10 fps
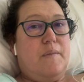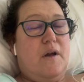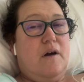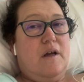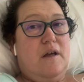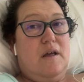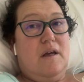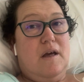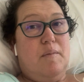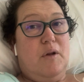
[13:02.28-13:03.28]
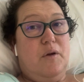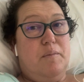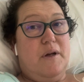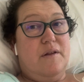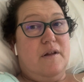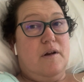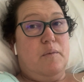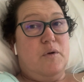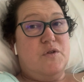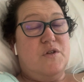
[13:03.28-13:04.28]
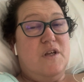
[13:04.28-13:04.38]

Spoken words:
I am a lot better than I was